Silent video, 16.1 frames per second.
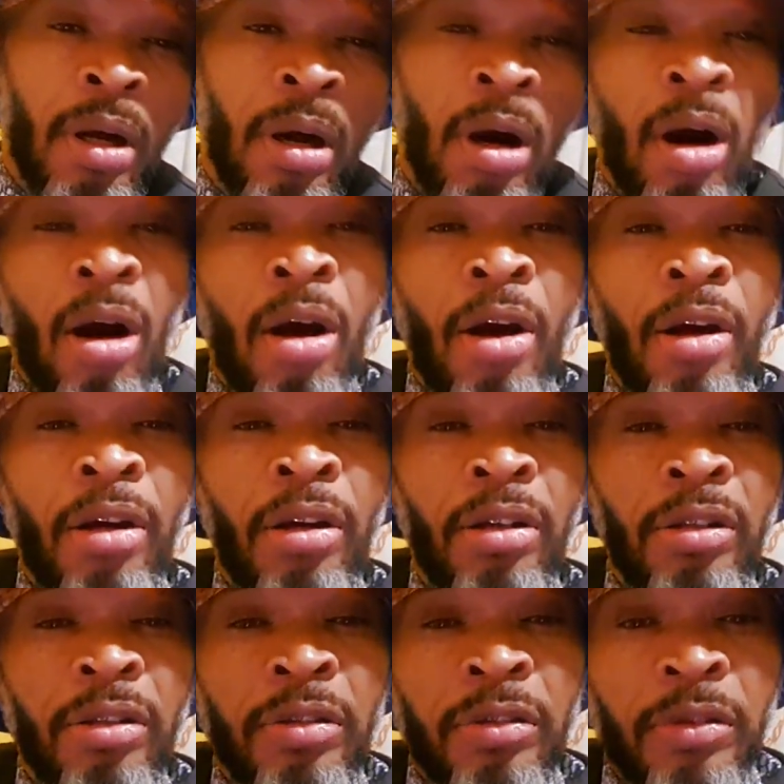
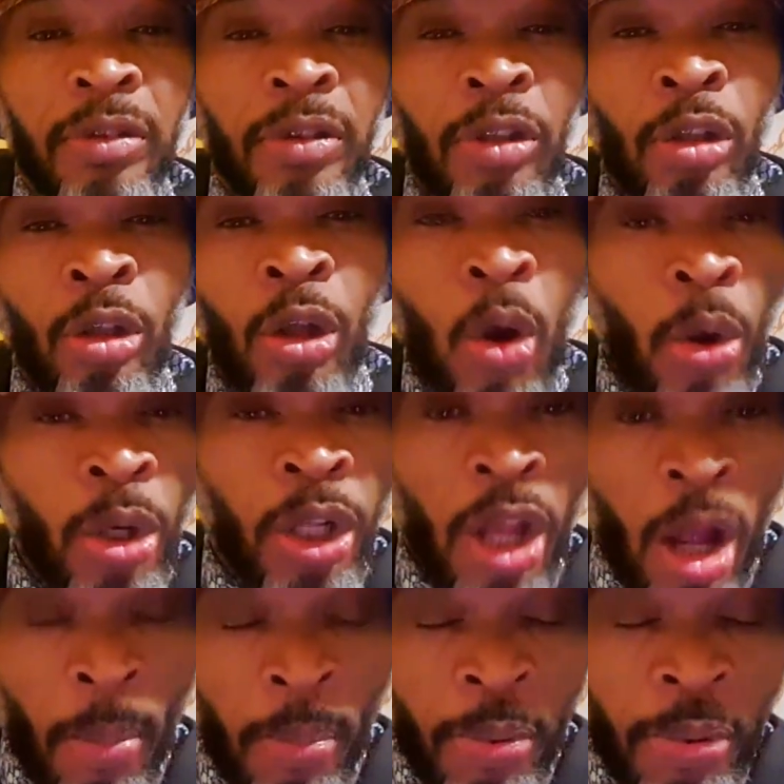are loaded
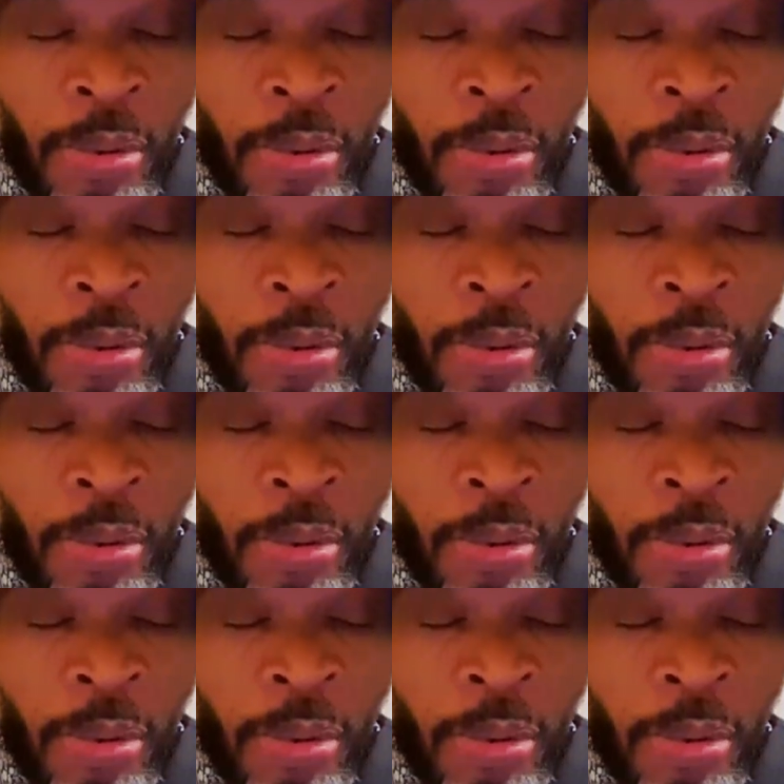up